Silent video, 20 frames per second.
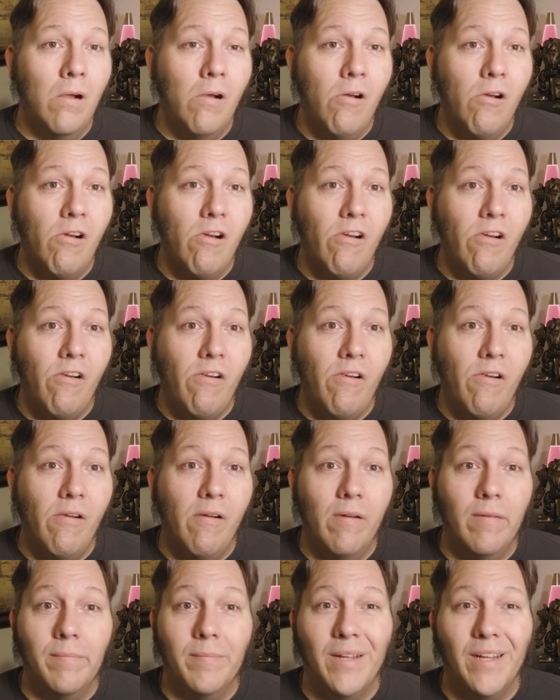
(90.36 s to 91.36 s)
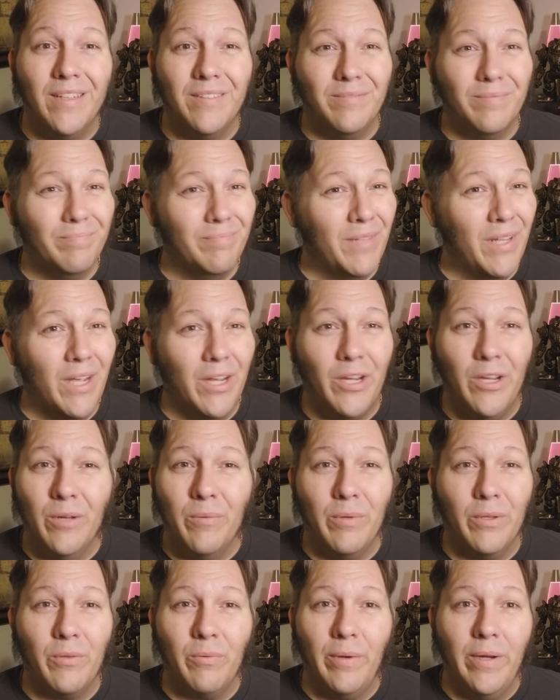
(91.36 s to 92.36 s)
I'm not good
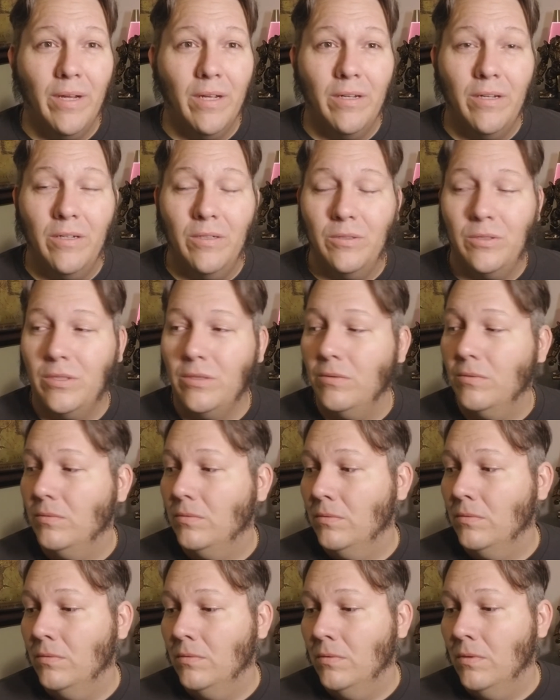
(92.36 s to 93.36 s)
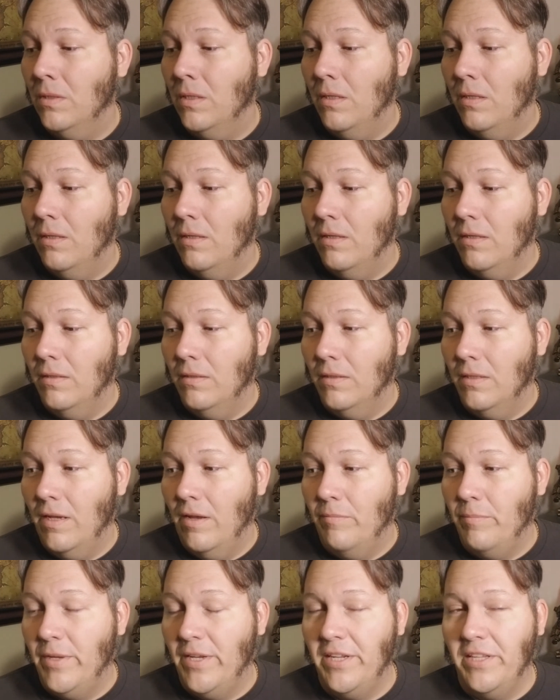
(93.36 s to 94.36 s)
with 3 hundos.
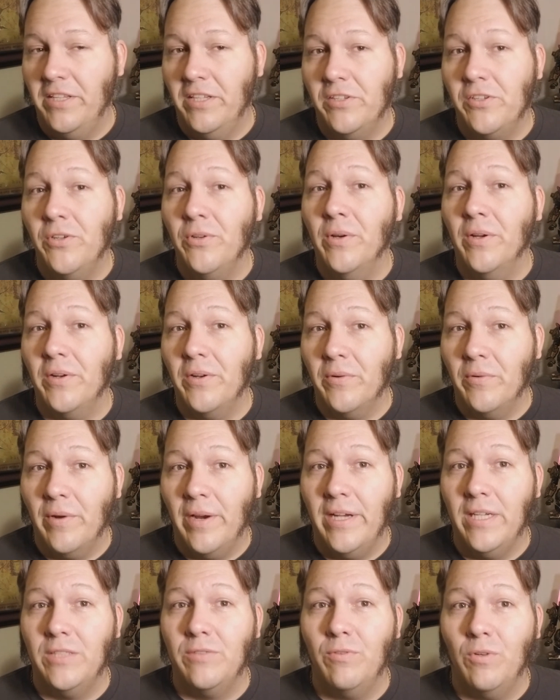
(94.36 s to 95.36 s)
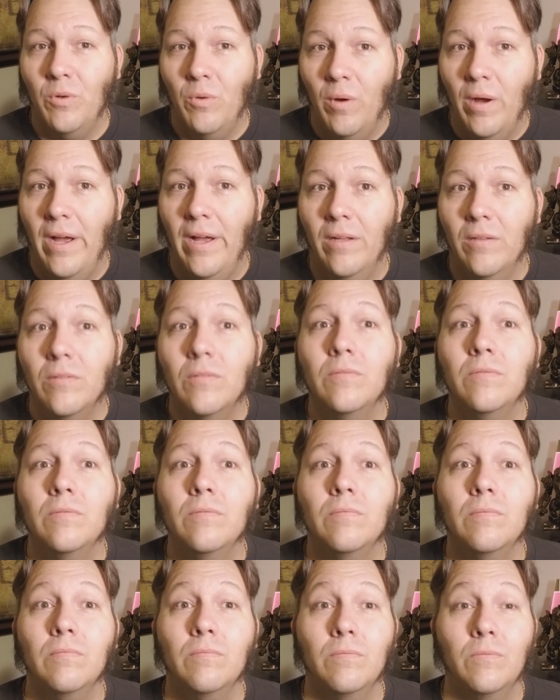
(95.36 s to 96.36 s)
I've been in the 2 hundo range for a while.
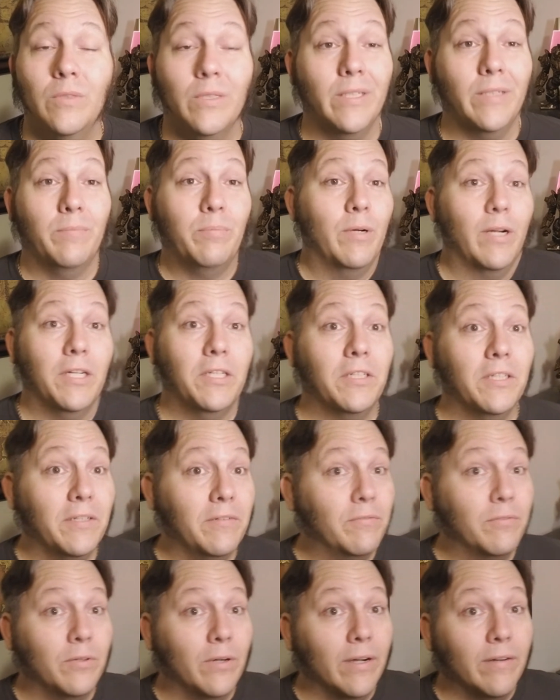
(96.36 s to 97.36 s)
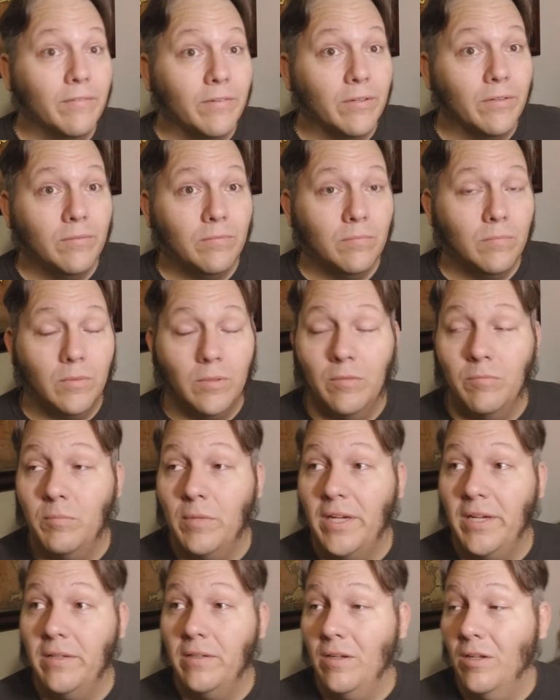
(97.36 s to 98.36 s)
Really practically forever. All
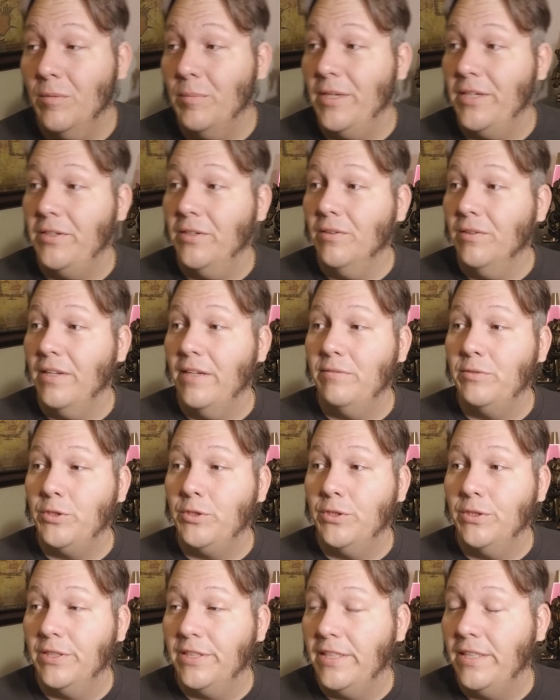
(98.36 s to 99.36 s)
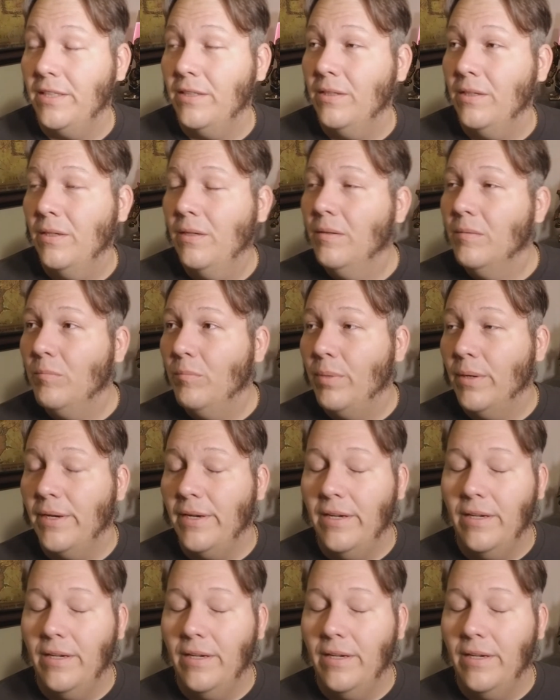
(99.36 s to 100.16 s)
my adult life, surely. But